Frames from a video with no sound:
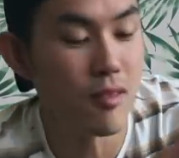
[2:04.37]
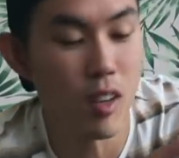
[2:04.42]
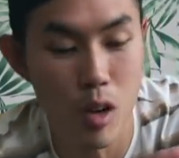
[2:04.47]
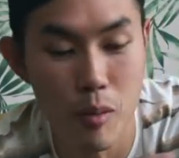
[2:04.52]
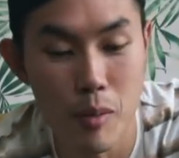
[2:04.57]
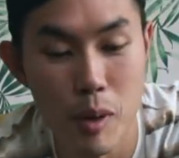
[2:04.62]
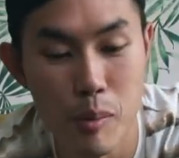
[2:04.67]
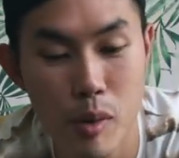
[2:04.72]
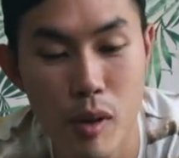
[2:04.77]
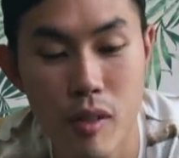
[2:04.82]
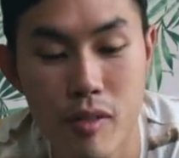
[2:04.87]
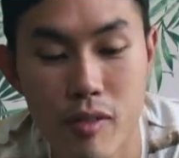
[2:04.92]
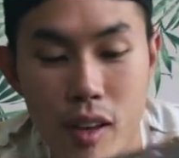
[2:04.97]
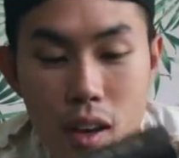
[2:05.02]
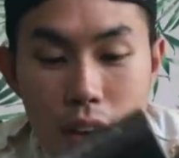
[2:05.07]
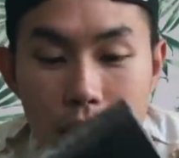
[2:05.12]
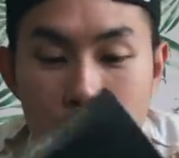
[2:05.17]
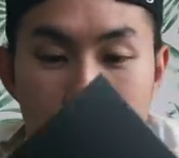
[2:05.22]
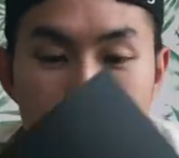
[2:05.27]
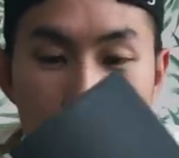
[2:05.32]
on my
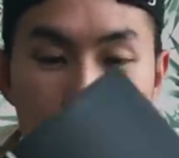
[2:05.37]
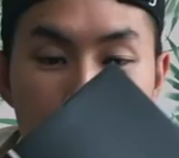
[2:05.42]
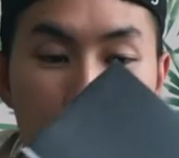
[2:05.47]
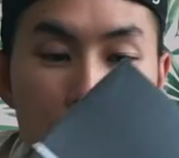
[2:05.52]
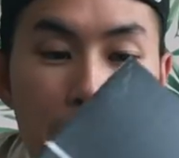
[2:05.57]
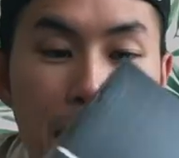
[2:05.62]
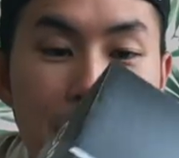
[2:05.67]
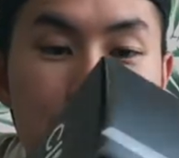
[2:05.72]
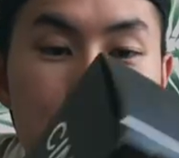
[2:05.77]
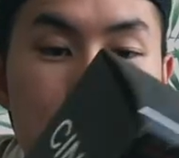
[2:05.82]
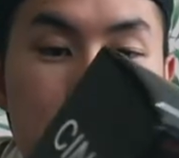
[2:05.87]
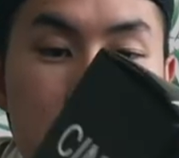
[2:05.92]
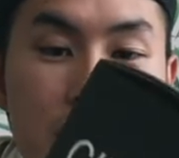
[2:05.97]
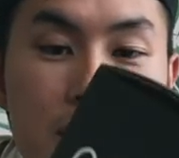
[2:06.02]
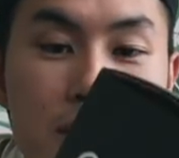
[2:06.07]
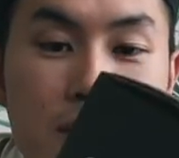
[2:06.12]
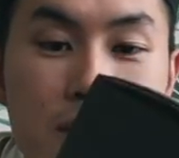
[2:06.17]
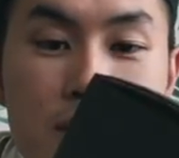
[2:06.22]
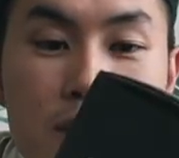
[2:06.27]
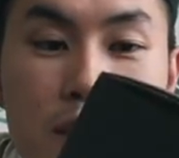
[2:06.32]
birthday, but
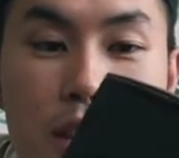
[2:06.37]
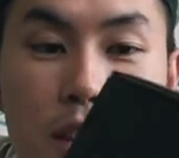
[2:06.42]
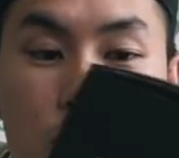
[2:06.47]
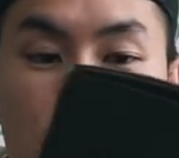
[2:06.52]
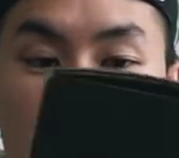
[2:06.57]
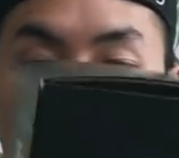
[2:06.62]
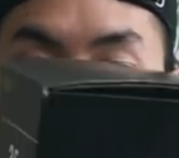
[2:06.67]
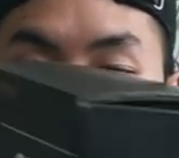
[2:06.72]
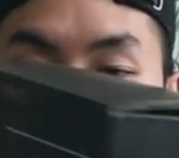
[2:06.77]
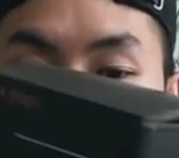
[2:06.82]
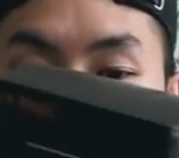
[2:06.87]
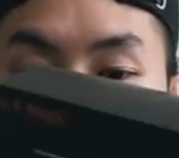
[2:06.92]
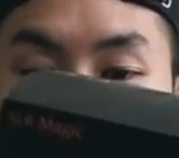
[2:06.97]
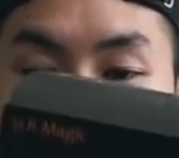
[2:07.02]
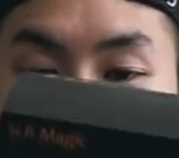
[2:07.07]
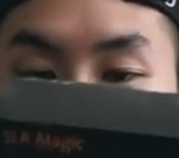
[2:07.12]
this is a 35